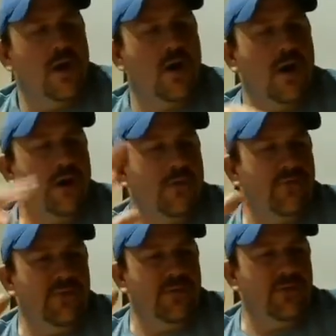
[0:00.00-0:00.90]
the
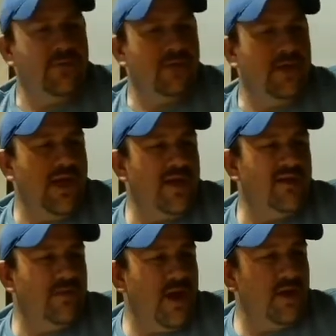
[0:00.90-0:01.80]
flavor can be
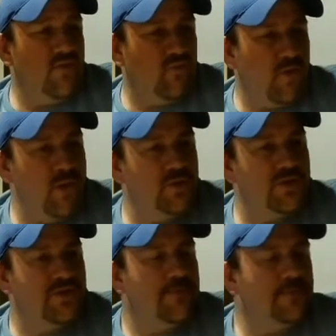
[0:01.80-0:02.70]
kind of
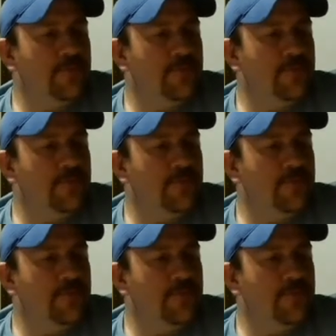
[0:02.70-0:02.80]
gross